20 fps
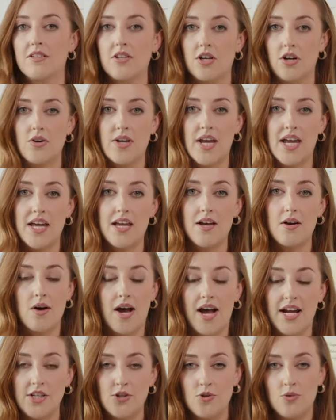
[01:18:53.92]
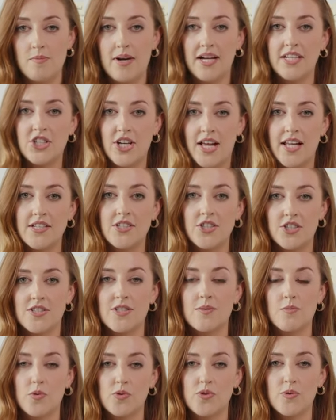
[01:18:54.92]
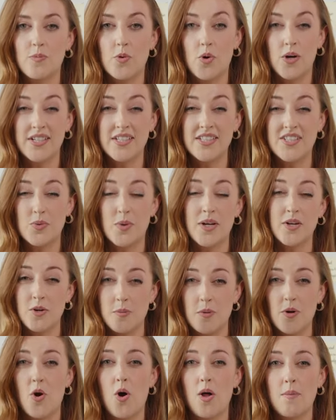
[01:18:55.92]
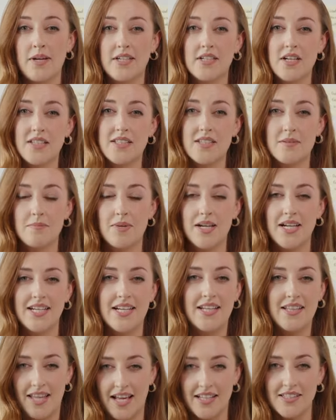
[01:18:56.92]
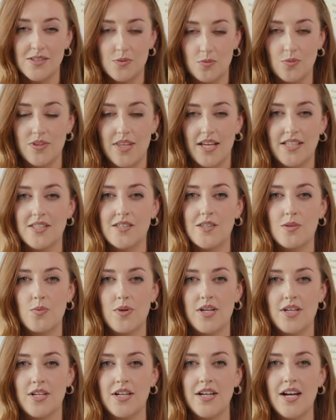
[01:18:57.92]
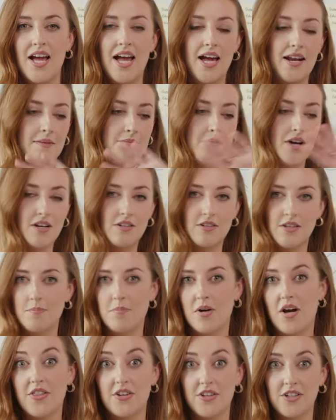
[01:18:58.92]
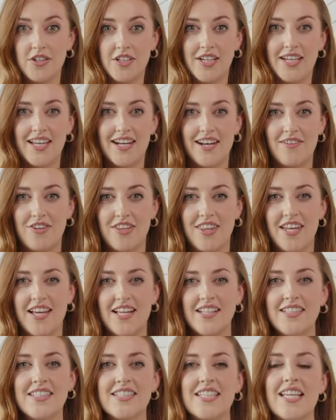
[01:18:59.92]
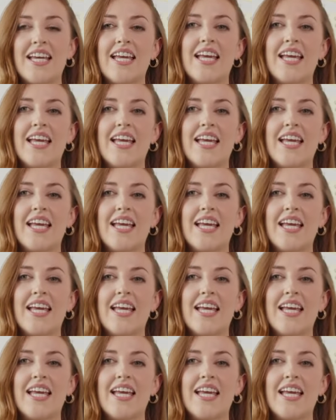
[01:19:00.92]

okay, I know my challenge is the most important, so I'm going to put all my dots on mine and that's the winner, and I'm not going to bother looking at everything else.